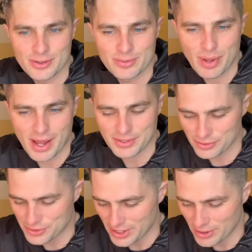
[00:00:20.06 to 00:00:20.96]
Pastor
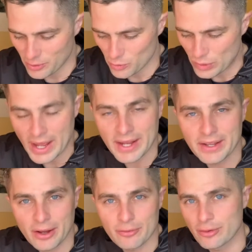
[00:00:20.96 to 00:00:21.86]
Jo read
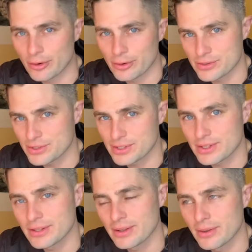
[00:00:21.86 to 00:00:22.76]
a verse
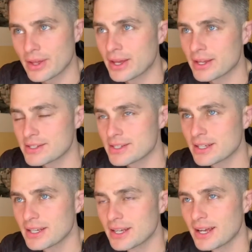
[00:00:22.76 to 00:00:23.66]
that
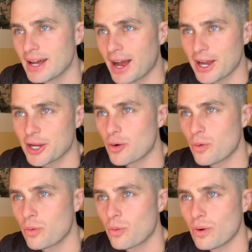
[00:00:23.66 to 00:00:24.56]
I
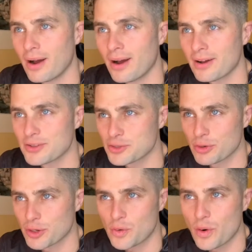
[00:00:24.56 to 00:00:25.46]
sort
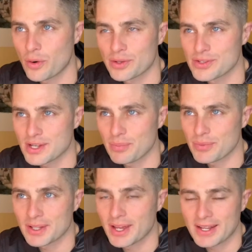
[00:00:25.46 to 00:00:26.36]
of quoted
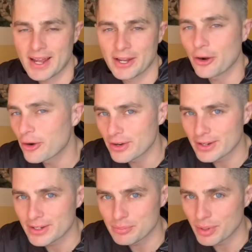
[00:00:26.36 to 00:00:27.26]
something like I had heard
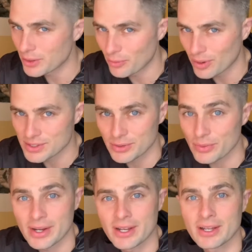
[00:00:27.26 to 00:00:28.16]
it, but it wasn't
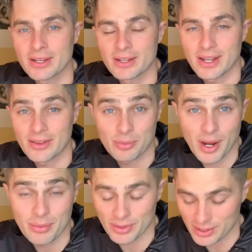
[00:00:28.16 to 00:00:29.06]
written in the
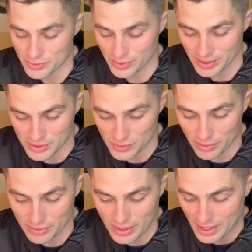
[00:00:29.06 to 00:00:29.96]
Bible that I was reading. So
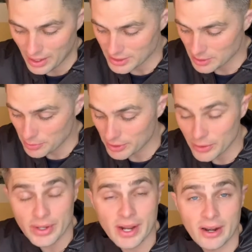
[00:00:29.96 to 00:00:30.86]
I typically
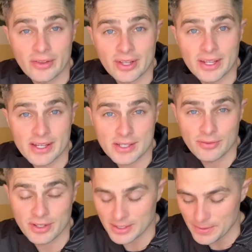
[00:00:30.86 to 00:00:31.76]
read out of the
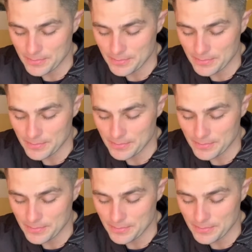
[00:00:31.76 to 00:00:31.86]
ESV.